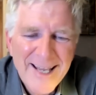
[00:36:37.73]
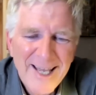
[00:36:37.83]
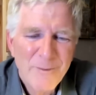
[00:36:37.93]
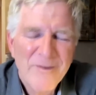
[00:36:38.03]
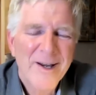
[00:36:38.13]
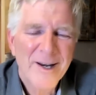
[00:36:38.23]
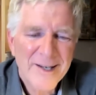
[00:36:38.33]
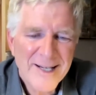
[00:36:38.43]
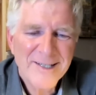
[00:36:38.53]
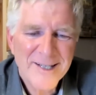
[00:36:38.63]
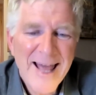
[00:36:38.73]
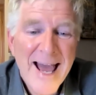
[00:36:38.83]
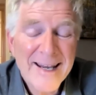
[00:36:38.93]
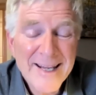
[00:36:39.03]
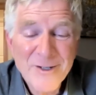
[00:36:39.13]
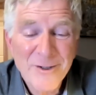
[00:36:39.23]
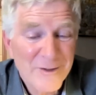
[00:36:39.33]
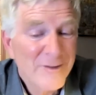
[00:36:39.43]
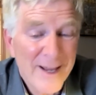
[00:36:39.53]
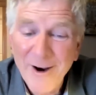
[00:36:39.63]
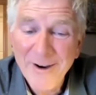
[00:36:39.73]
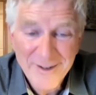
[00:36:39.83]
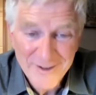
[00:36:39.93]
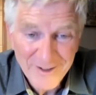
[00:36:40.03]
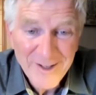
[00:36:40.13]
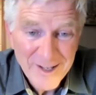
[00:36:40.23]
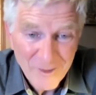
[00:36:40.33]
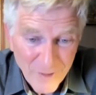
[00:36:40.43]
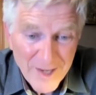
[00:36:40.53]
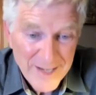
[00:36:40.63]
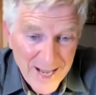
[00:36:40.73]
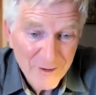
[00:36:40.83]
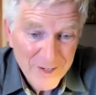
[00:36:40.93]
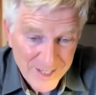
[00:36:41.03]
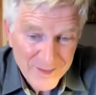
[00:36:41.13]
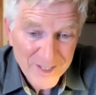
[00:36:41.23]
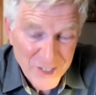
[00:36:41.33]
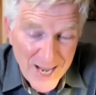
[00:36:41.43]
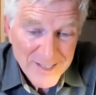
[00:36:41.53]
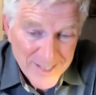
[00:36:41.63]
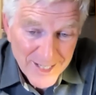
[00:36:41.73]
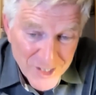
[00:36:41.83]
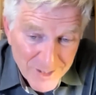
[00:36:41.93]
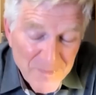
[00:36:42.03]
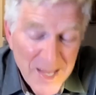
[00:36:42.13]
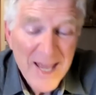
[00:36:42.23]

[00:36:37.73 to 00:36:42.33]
And we've got a link to that interview, that article, right now in the chat section.